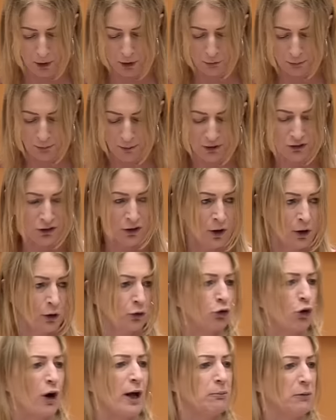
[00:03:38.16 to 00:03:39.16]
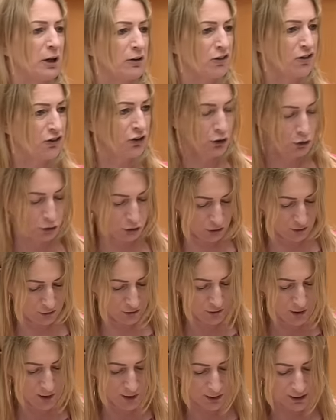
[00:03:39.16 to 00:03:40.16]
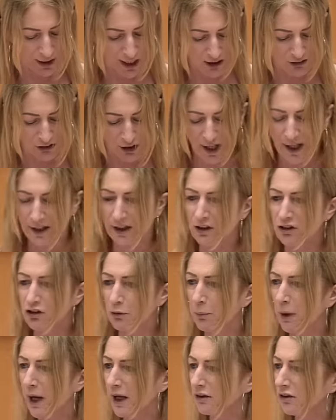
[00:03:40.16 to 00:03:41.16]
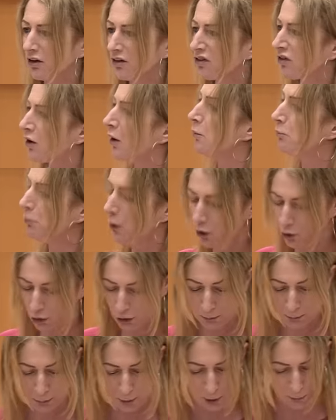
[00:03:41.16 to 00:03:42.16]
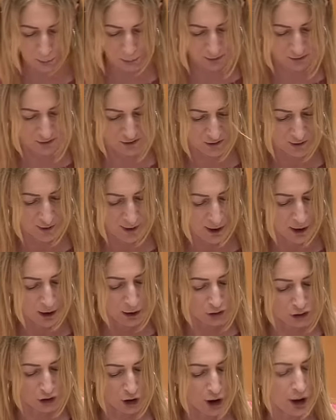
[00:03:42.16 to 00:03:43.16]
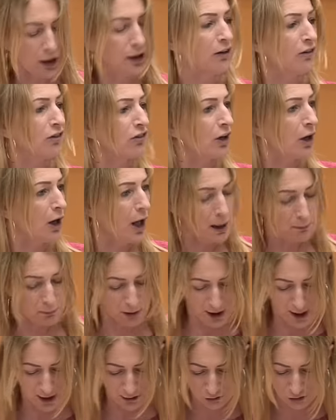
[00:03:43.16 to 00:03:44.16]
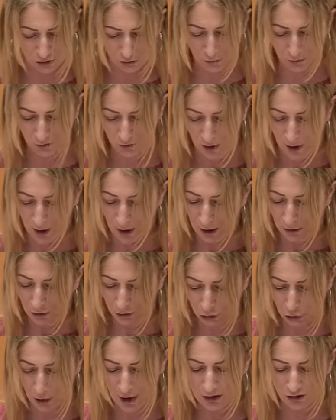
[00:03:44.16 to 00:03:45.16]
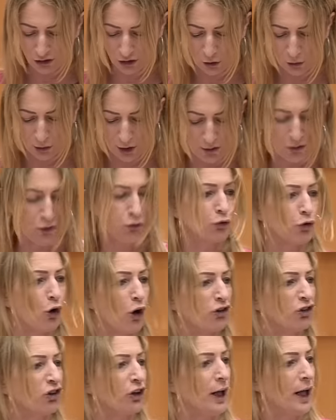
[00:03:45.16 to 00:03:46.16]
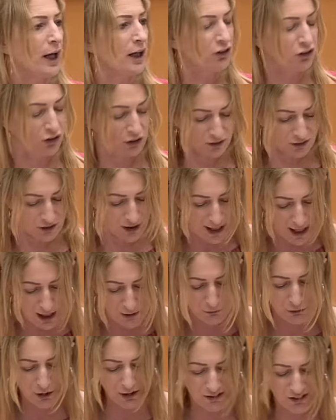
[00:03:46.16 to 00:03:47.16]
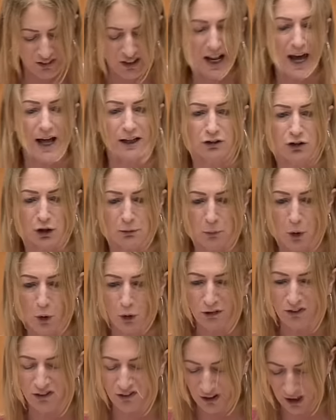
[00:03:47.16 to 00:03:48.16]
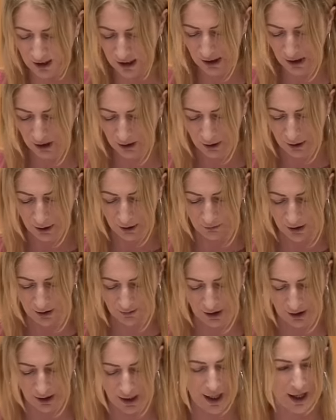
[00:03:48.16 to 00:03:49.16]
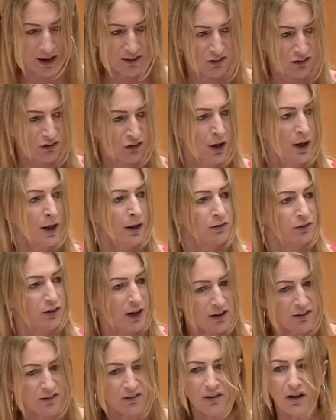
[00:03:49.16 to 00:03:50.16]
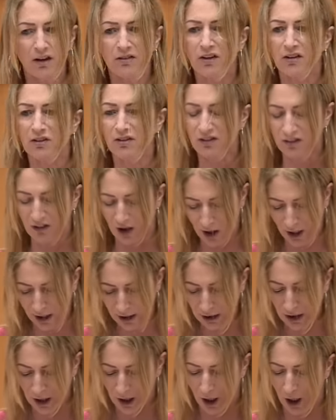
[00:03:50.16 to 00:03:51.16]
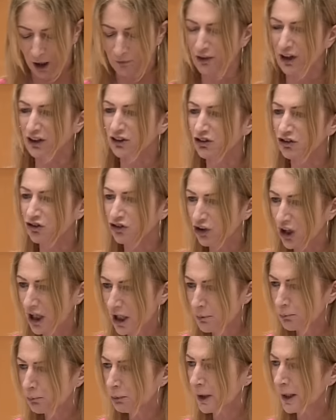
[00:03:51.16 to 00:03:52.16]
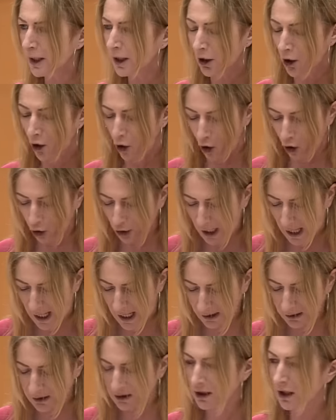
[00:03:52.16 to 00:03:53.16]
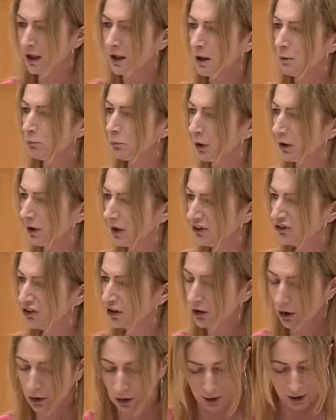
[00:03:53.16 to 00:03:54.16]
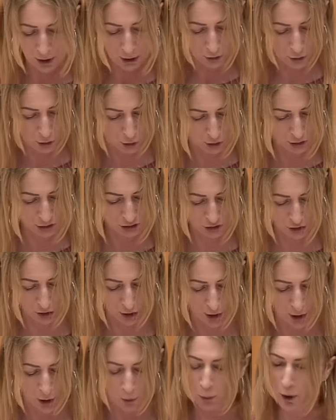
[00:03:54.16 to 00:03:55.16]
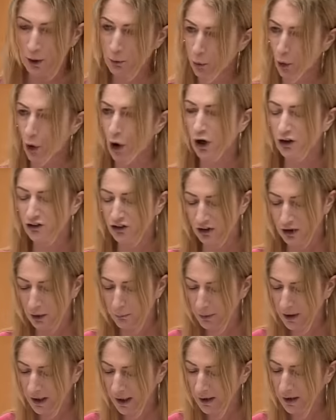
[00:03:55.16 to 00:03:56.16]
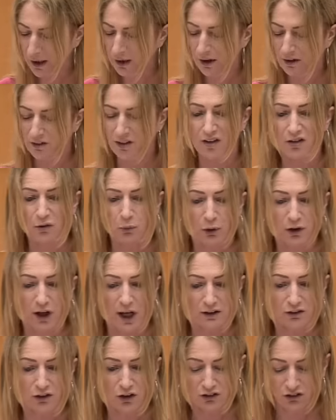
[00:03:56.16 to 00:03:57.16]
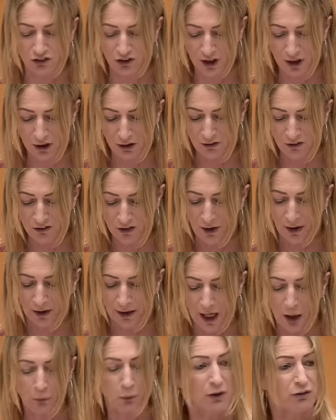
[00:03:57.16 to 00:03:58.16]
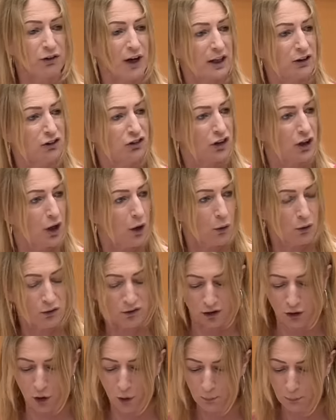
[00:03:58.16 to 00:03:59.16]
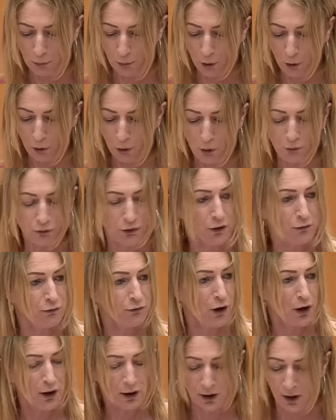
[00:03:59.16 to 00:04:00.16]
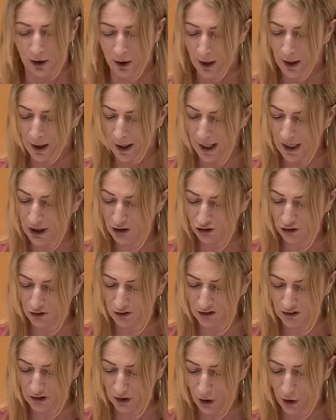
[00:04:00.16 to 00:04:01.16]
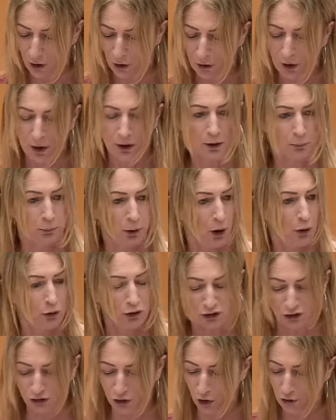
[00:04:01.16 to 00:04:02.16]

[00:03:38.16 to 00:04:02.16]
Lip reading: movement, Kremlin stooges. Catalan independence, Putin puppets. Journalists, climate actions, trade unions, Russian agents. Every slander more cynical than the last. This is a sign of a deeply unhealthy political culture. We warned at the beginning that this would end in tears. Now we've NGOs in uproar over the foreign agents law, the Polish